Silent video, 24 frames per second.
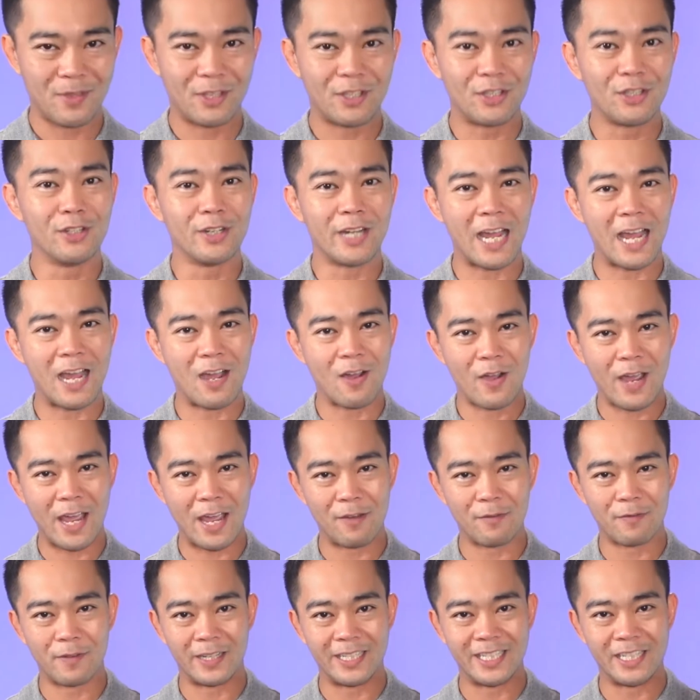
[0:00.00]
You now
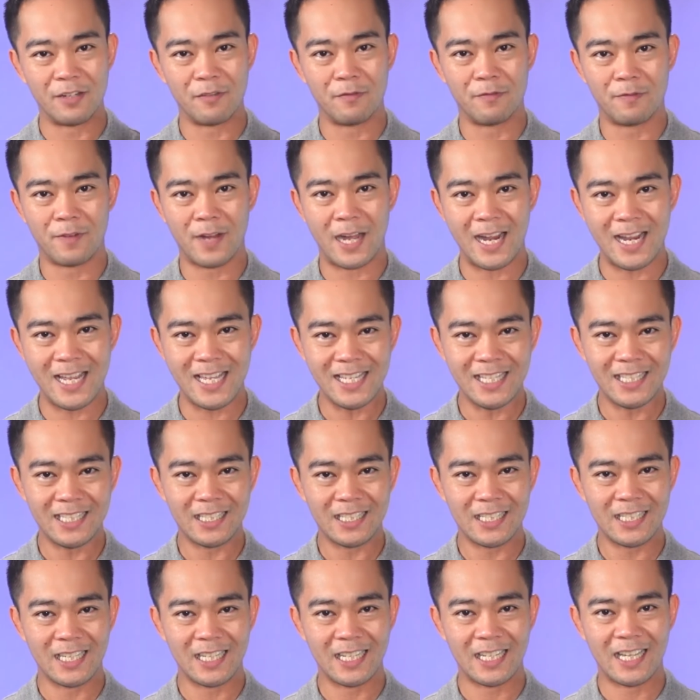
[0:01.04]
have a
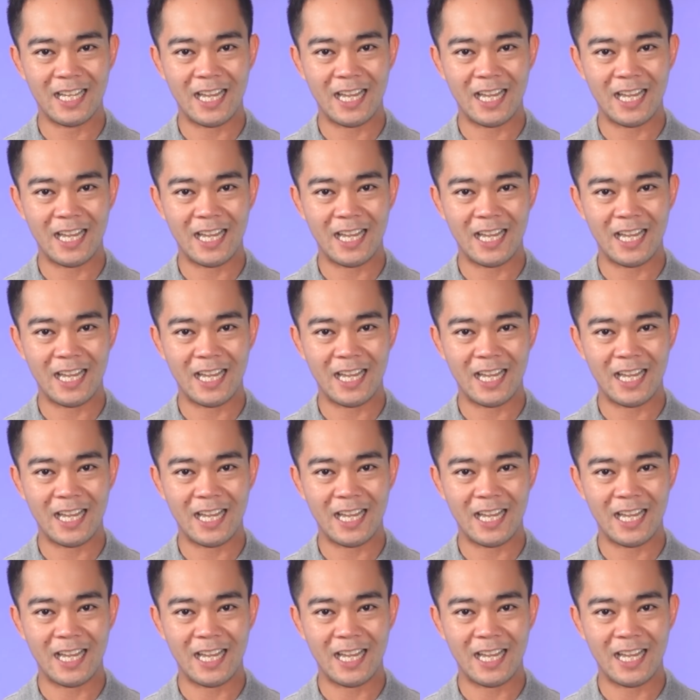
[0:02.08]
device